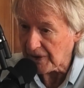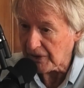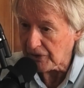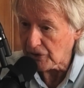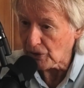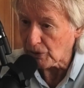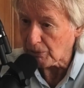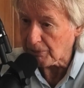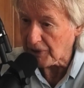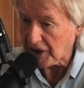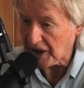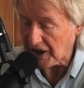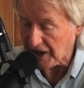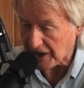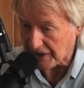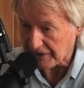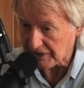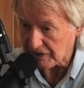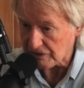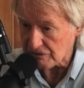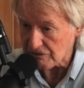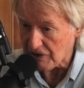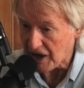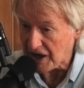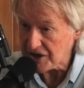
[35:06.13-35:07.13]
You'll be out
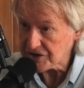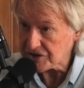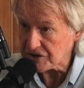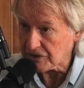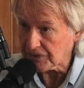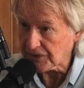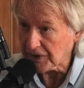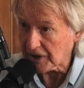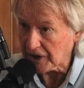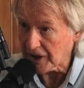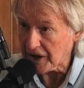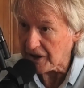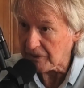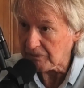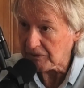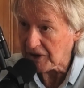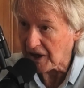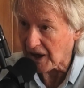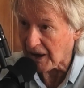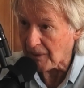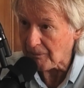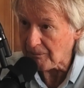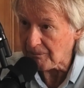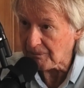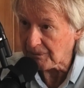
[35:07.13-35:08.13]
of the race if you let him
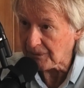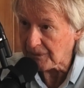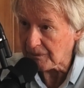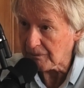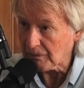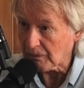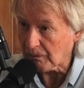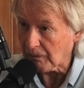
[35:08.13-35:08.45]
come."